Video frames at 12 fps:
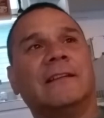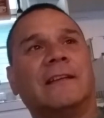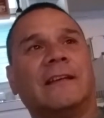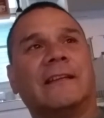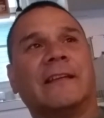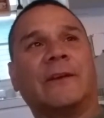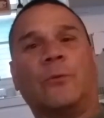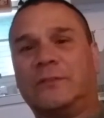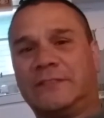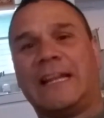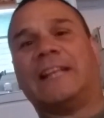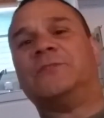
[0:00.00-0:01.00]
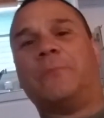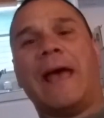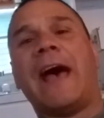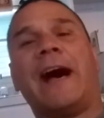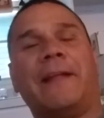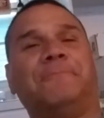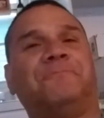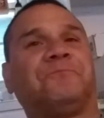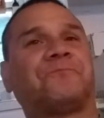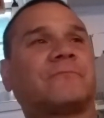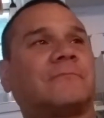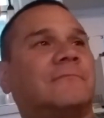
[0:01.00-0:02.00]
it wasn't as bad.
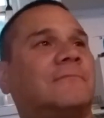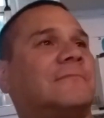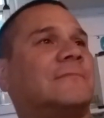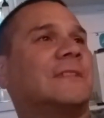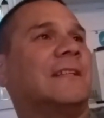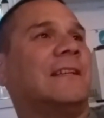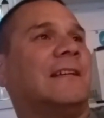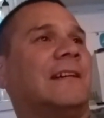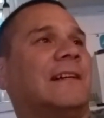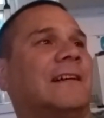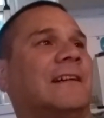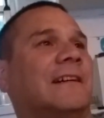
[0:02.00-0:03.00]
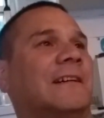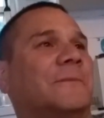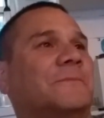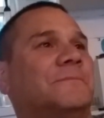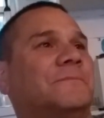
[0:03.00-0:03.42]
So,